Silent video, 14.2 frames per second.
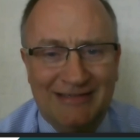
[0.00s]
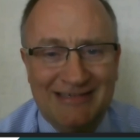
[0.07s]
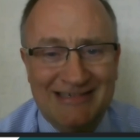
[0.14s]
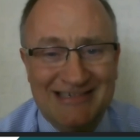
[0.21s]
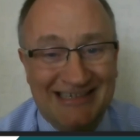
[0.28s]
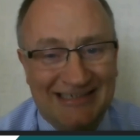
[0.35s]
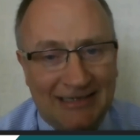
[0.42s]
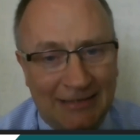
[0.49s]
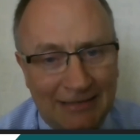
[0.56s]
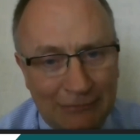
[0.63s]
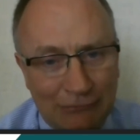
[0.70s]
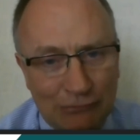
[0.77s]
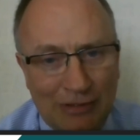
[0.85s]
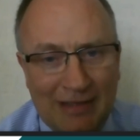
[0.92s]
that it's a
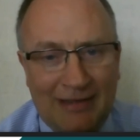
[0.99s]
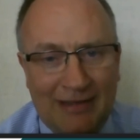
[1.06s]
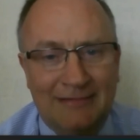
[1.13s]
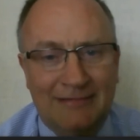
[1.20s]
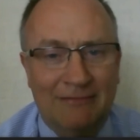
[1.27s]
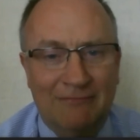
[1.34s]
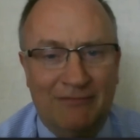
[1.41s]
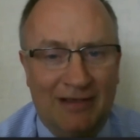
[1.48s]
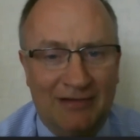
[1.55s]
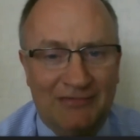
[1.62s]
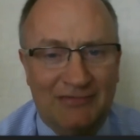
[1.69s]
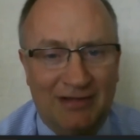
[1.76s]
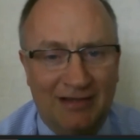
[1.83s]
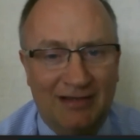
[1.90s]
direct
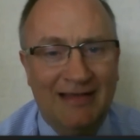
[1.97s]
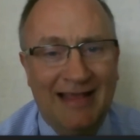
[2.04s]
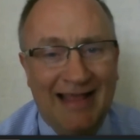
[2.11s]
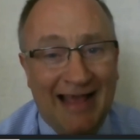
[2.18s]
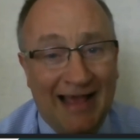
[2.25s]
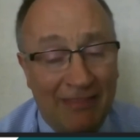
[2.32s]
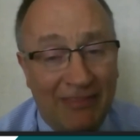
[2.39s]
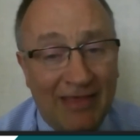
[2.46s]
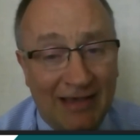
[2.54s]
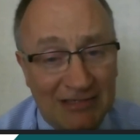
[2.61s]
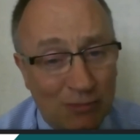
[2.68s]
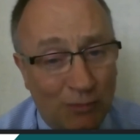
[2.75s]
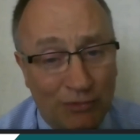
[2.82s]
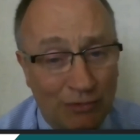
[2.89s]
investor, and
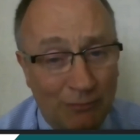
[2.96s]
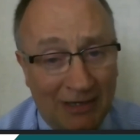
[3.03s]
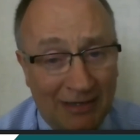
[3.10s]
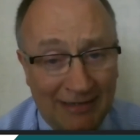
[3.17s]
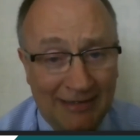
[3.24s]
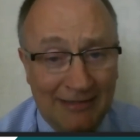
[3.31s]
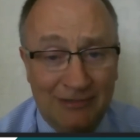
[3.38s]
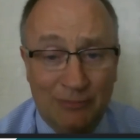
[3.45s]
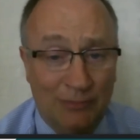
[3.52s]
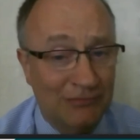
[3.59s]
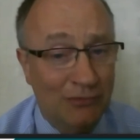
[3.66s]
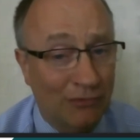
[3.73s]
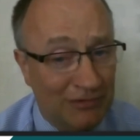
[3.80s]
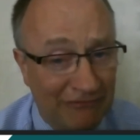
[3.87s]
that's what you're buying into.
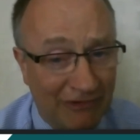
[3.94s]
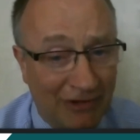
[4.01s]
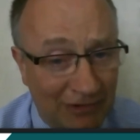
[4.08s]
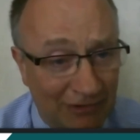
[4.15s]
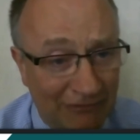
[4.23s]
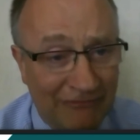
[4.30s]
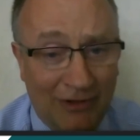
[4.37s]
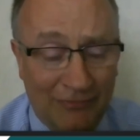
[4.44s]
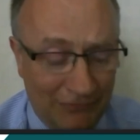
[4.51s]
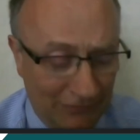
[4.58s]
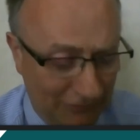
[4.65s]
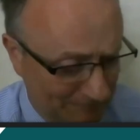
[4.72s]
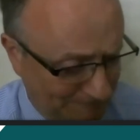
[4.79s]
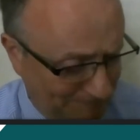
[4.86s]
It's not a fund of
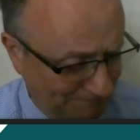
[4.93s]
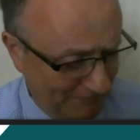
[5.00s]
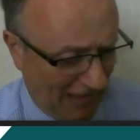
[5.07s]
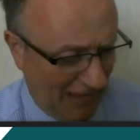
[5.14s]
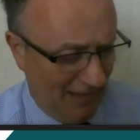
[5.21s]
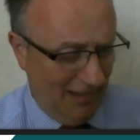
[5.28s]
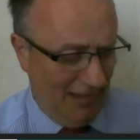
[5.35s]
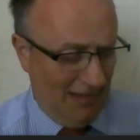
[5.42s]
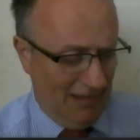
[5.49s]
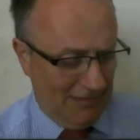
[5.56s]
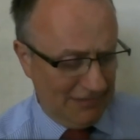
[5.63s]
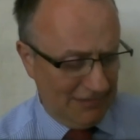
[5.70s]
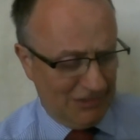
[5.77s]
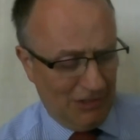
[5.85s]
funds.
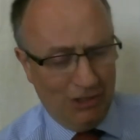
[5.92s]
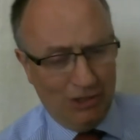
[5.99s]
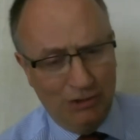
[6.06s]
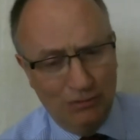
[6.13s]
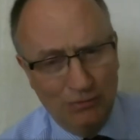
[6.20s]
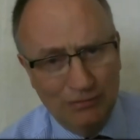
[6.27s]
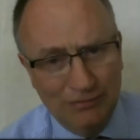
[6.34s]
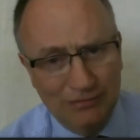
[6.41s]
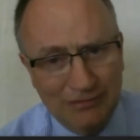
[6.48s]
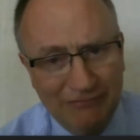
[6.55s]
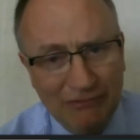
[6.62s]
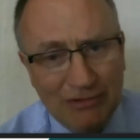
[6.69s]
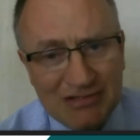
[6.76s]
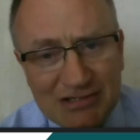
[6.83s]
So
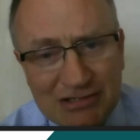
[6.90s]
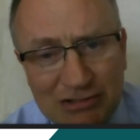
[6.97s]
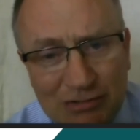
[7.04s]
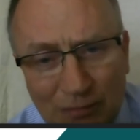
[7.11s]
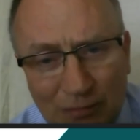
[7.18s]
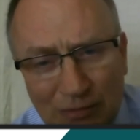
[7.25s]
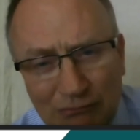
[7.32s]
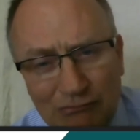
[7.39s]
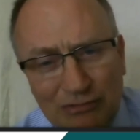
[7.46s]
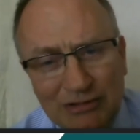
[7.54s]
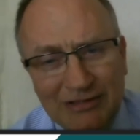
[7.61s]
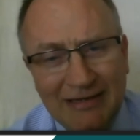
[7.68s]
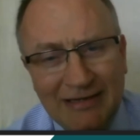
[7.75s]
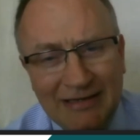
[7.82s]
the first issue that we
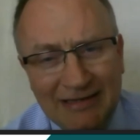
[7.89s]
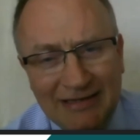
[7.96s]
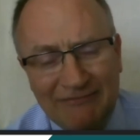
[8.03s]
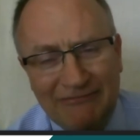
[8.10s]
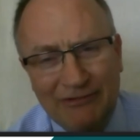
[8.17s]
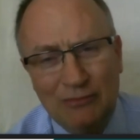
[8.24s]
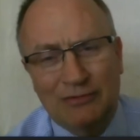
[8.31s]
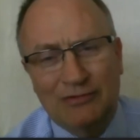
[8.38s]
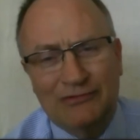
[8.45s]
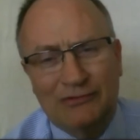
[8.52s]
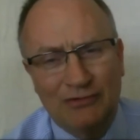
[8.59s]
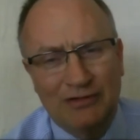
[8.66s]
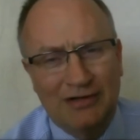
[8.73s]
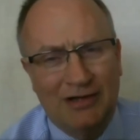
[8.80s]
really
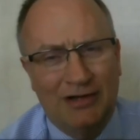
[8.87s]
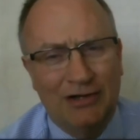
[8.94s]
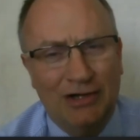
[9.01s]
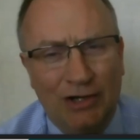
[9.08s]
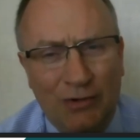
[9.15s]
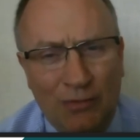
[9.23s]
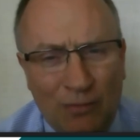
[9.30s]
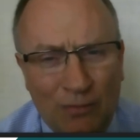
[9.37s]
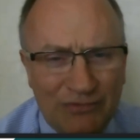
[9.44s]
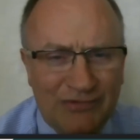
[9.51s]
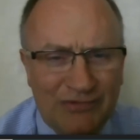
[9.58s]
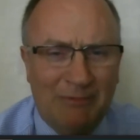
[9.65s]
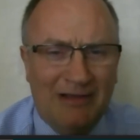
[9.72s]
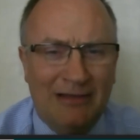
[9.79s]
focused on in our note
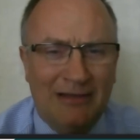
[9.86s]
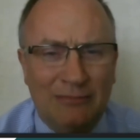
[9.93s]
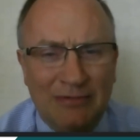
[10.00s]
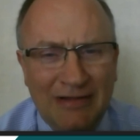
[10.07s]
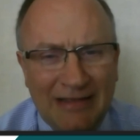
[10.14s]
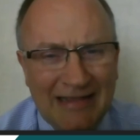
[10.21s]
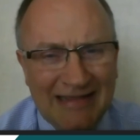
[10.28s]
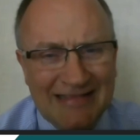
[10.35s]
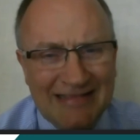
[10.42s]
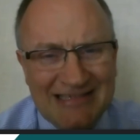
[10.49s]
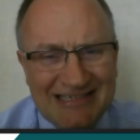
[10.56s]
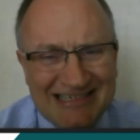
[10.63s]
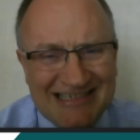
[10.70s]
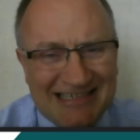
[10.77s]
was about
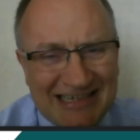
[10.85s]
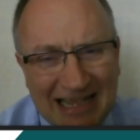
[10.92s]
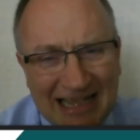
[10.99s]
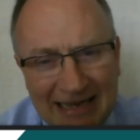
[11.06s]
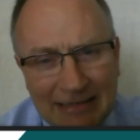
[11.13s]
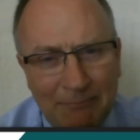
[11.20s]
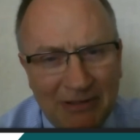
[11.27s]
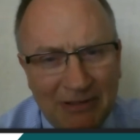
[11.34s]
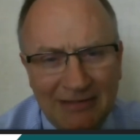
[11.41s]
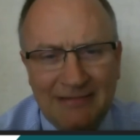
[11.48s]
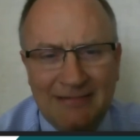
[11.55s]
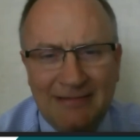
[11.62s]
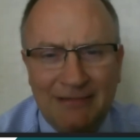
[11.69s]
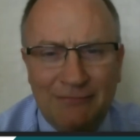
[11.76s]
the
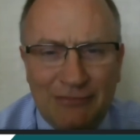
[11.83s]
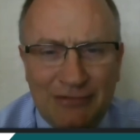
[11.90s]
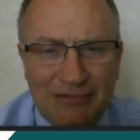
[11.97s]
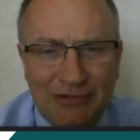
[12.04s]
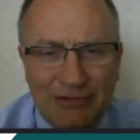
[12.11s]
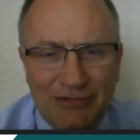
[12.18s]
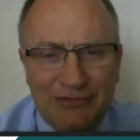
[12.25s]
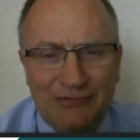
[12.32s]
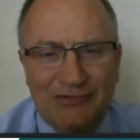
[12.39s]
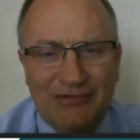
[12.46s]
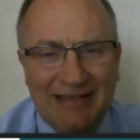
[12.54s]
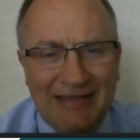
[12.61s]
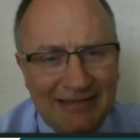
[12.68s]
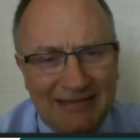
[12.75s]
sustainability of
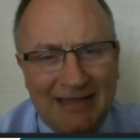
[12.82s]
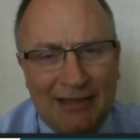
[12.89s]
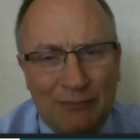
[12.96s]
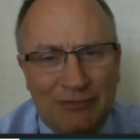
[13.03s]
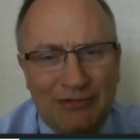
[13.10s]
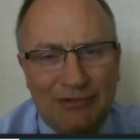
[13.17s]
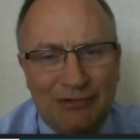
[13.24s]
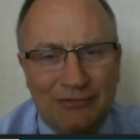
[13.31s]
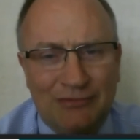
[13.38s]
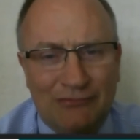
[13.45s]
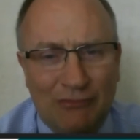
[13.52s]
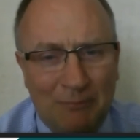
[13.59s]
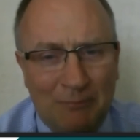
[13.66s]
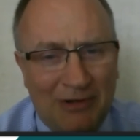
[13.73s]
returns in
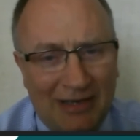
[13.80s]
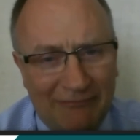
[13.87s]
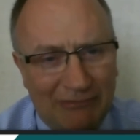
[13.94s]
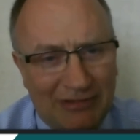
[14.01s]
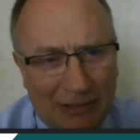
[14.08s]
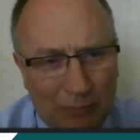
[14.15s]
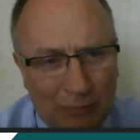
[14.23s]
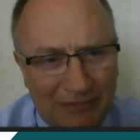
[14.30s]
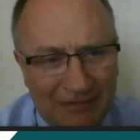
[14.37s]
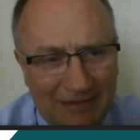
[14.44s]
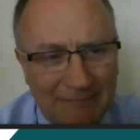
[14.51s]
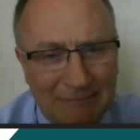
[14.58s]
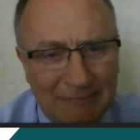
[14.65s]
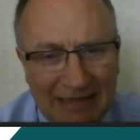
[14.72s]
downturns from private
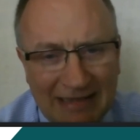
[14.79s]
equity.